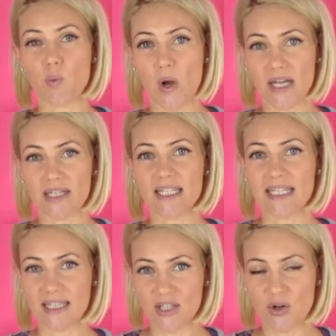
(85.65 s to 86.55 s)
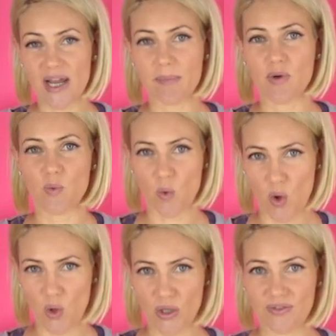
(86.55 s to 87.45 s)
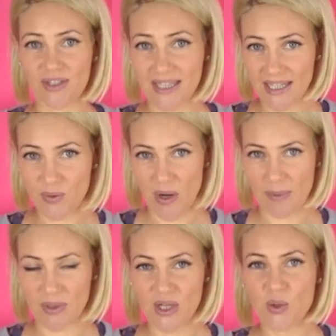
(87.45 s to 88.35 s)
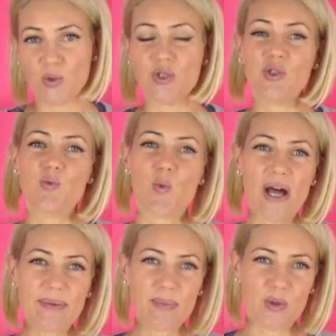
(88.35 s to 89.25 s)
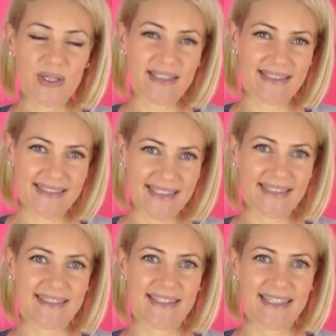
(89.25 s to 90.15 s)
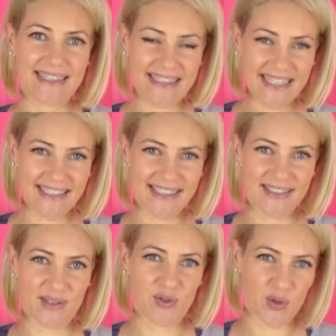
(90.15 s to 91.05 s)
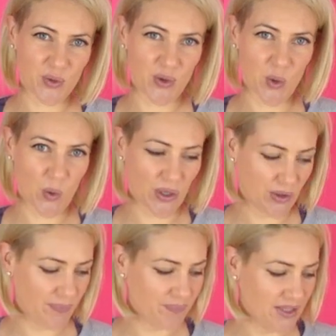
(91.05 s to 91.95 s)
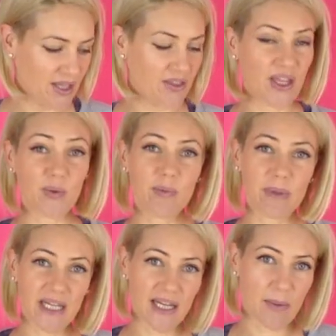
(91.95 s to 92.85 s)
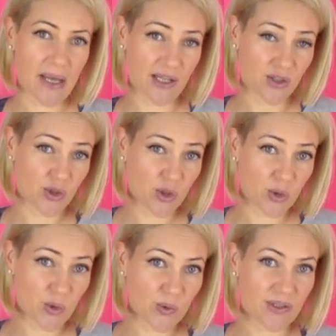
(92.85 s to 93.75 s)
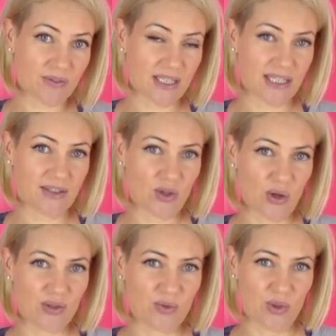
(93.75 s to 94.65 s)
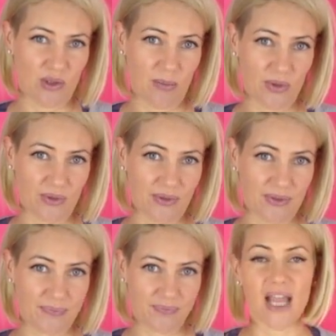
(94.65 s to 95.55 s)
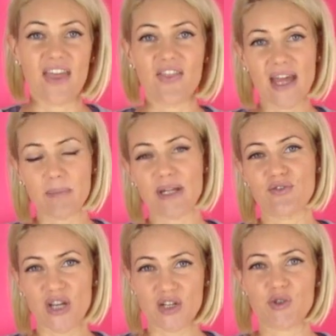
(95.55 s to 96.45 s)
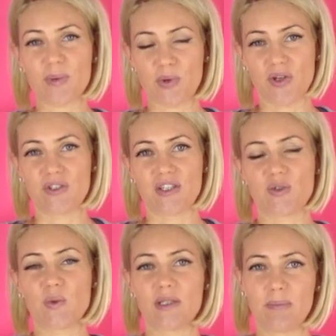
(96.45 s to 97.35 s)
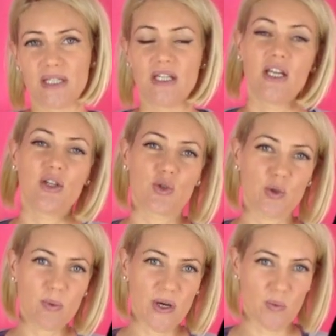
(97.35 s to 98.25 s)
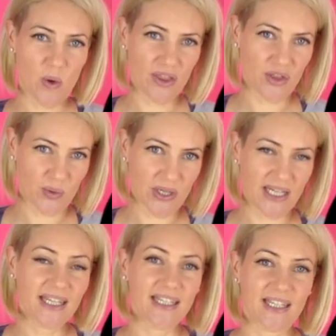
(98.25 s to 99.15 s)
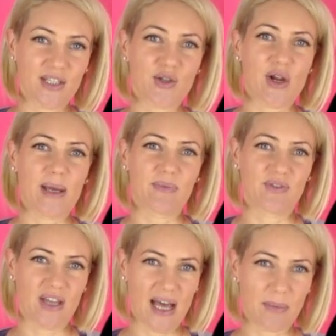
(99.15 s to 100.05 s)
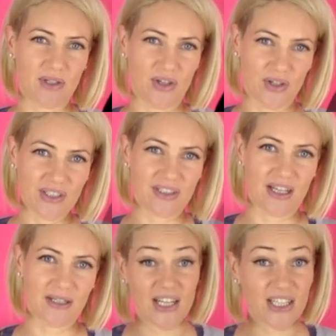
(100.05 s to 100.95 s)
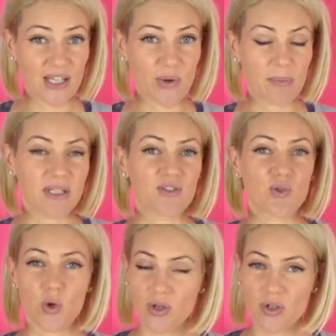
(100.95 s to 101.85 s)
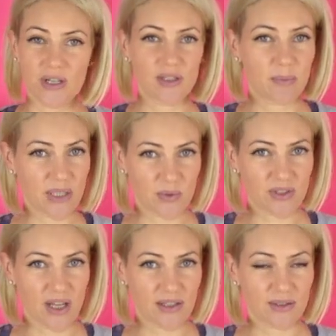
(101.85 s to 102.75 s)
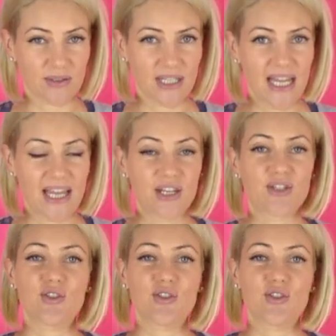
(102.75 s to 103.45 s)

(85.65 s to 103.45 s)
a one kilogram roll of cling wrap will use one point six litres of crude oil. That would be about two of these olive oil bottles. And that manufacturing process will emit two point one three kilograms of carbon dioxide. Now, cling wrap is not going to be recycled, and it